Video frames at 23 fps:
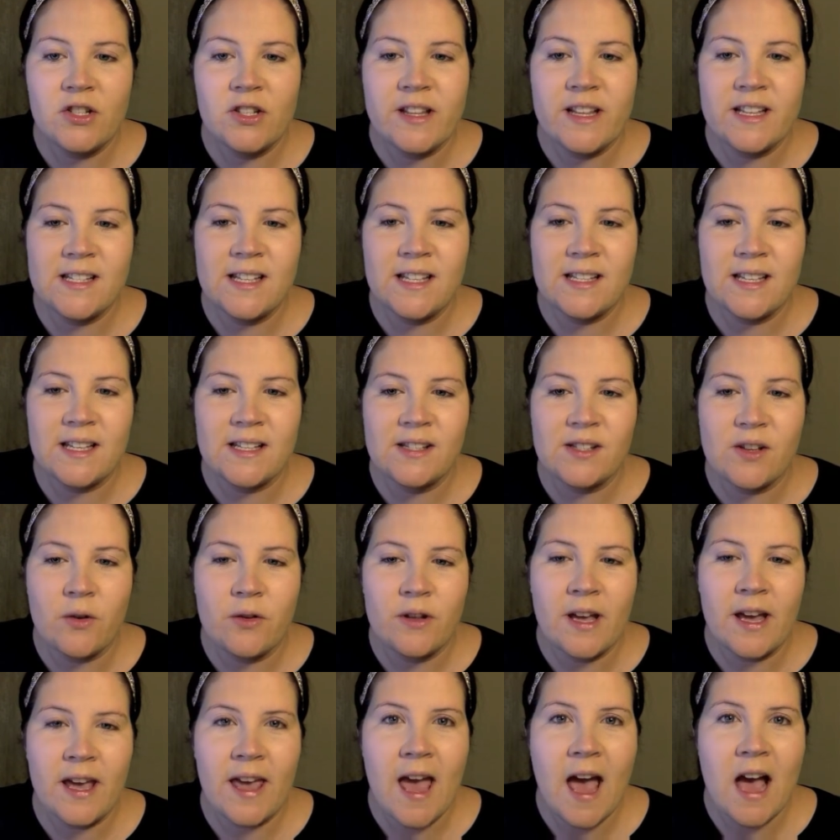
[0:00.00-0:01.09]
This is a
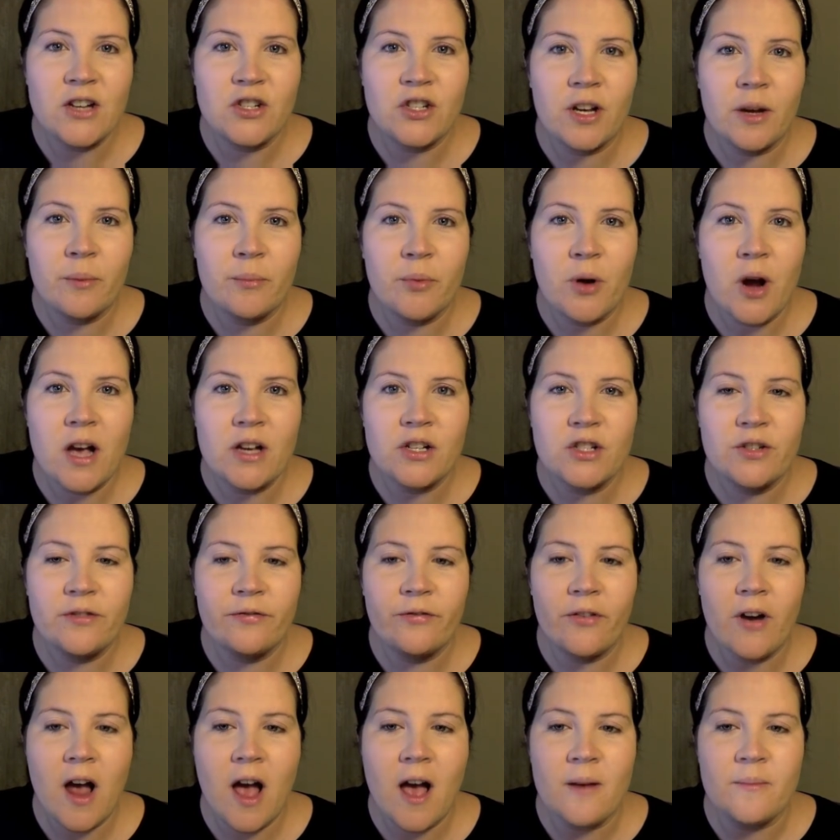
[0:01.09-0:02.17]
Sonia Kashuk brush
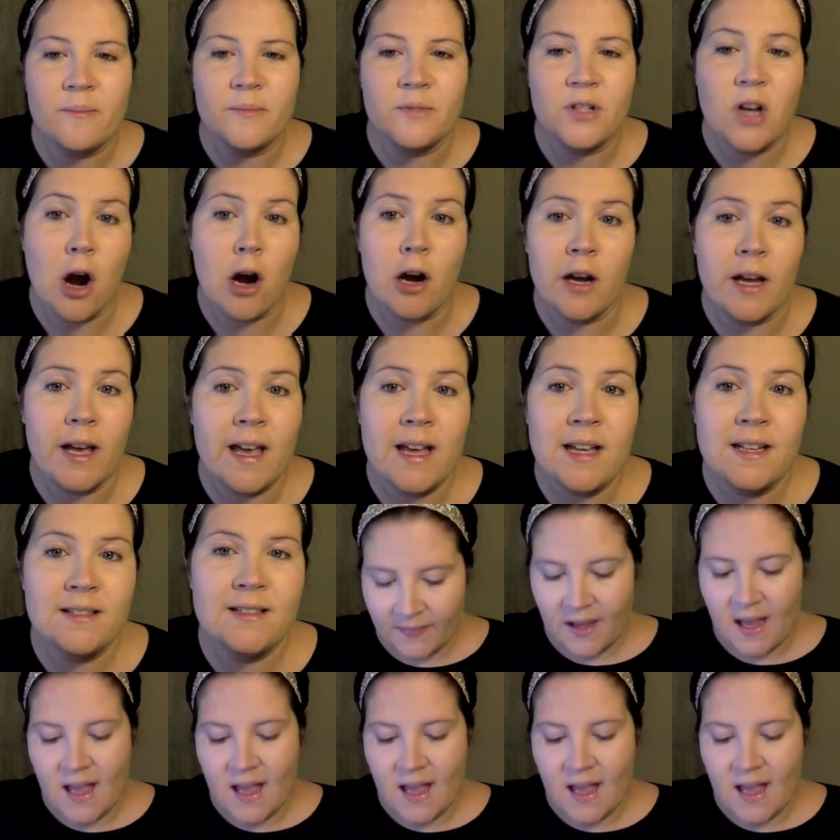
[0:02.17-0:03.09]
from Target,